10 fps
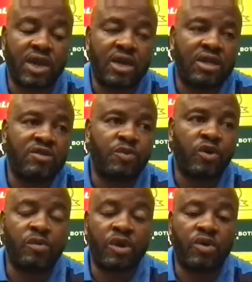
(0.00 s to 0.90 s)
Like this
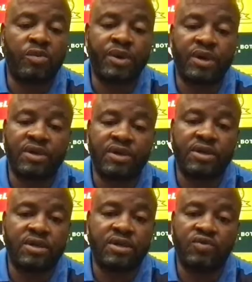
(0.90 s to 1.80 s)
boy, Manqoba,
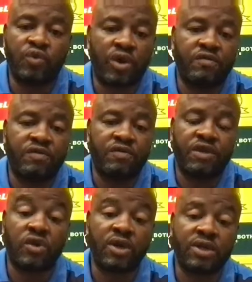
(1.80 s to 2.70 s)
is one of the
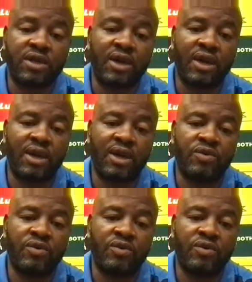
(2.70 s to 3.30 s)
strongest aerially,